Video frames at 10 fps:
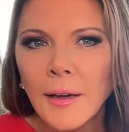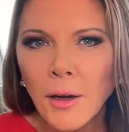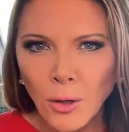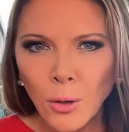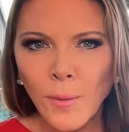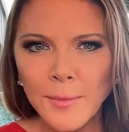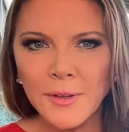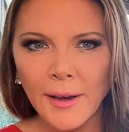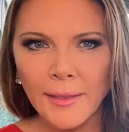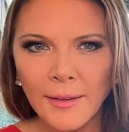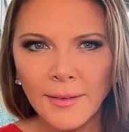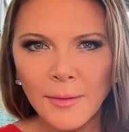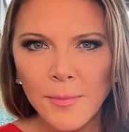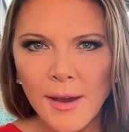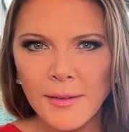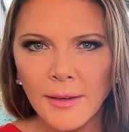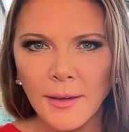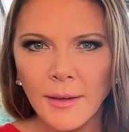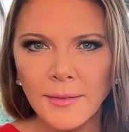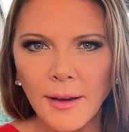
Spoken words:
Go to her website. This is amazing.